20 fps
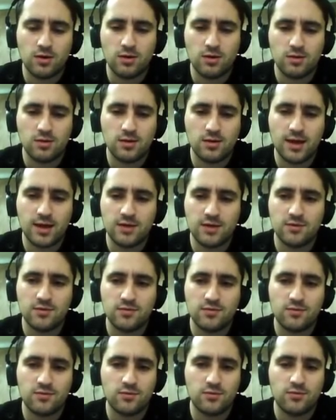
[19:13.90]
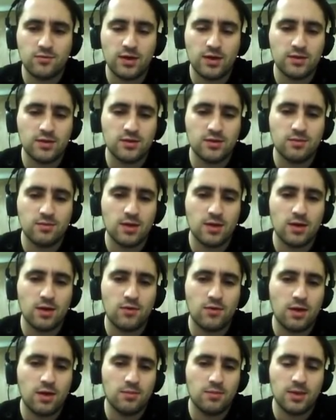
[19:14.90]
kind of random
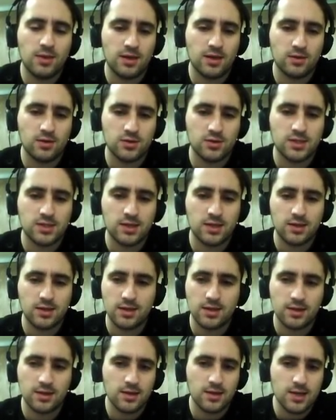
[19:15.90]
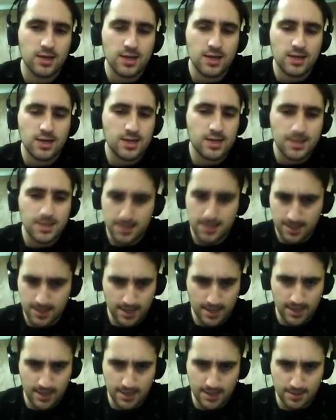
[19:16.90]
rambling or something.
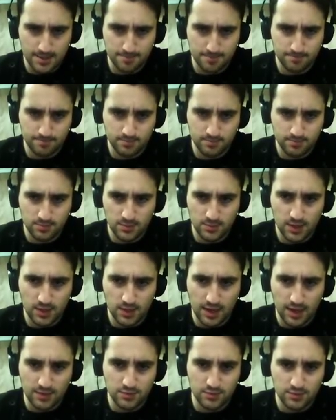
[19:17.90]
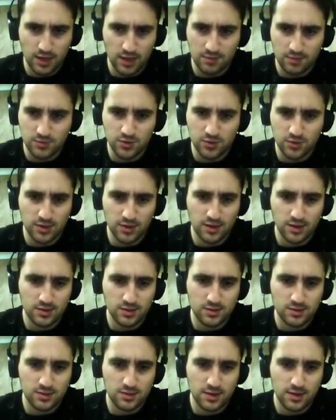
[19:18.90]
I'm doing
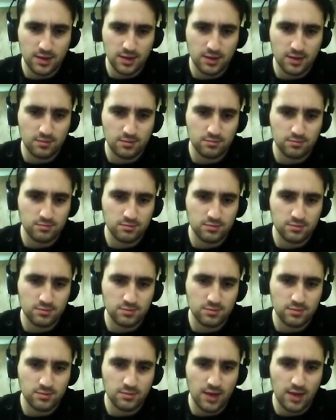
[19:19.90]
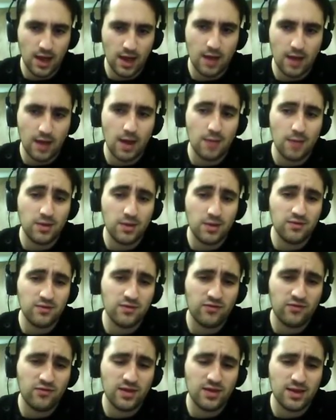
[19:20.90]
it. I'm even
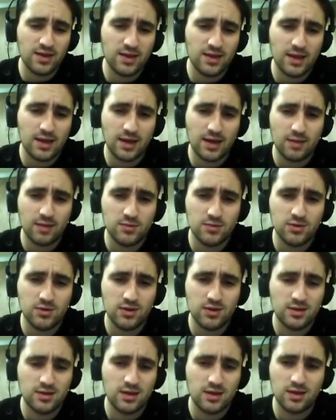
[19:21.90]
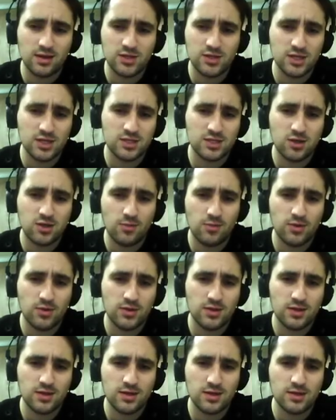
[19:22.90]
feeling like I'm doing the chess
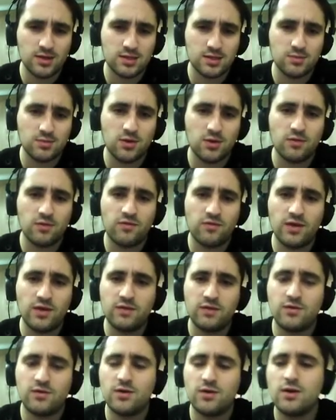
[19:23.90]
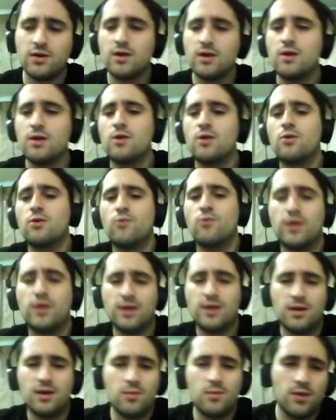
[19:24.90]
community a small favor when
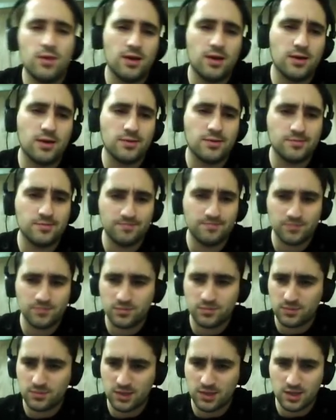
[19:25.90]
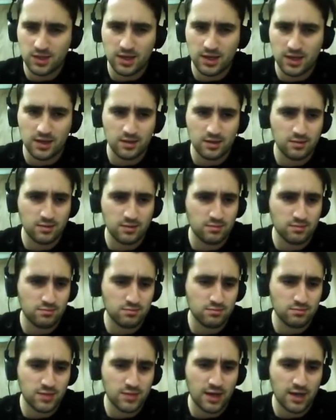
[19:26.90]
I'm
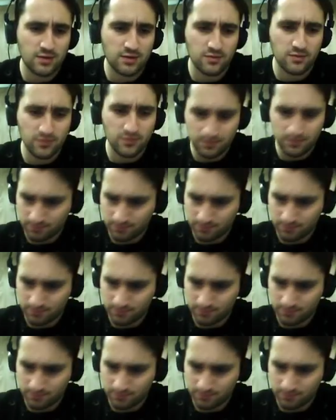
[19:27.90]
kind of